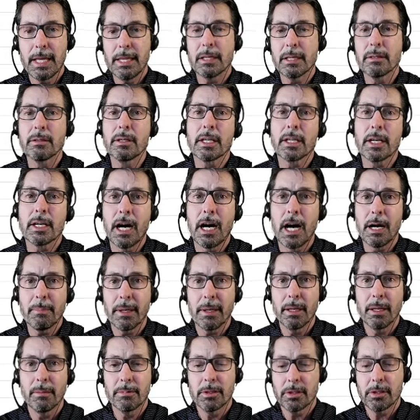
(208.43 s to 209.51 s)
And then I'm going to
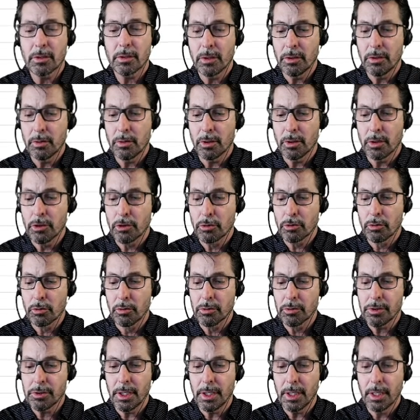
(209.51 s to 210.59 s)
copy it. I'm just going to do
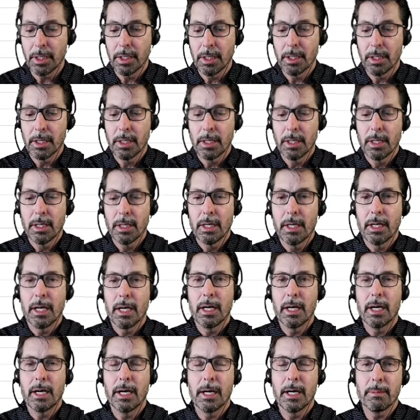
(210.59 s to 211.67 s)
Control C.
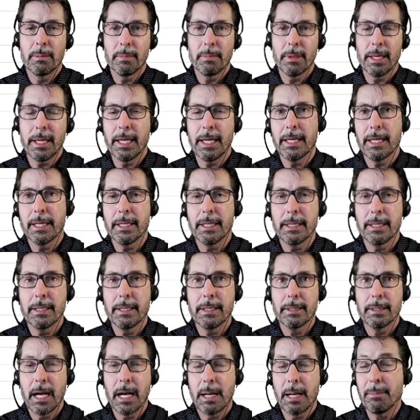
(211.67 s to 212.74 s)
I'm
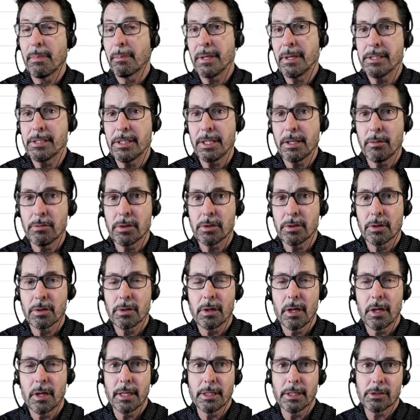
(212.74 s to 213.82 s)
a PC
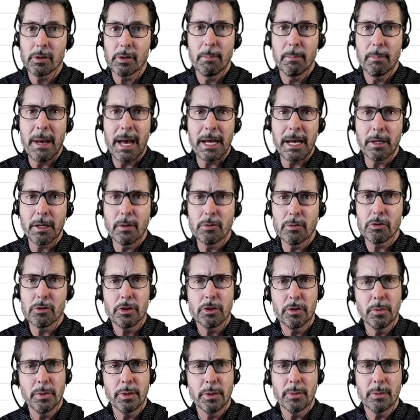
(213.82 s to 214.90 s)
user, so Mac
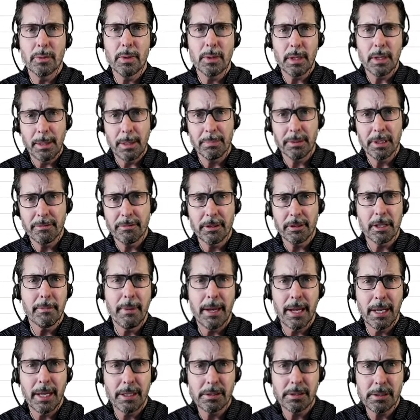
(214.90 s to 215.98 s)
users, you would do, I believe,
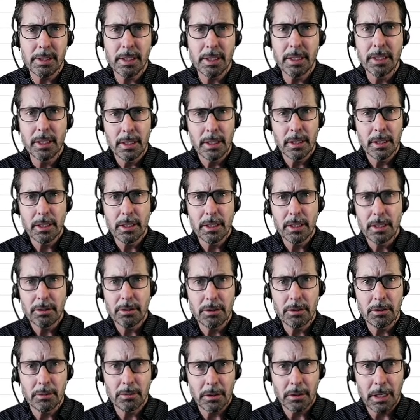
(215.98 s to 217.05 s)
Command C
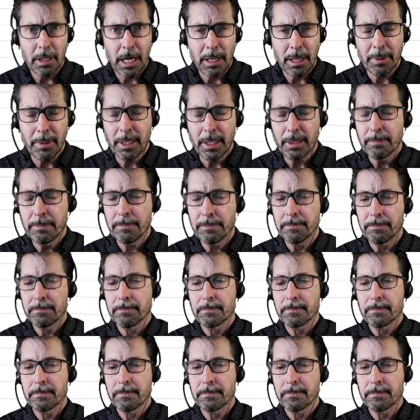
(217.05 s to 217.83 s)
to copy.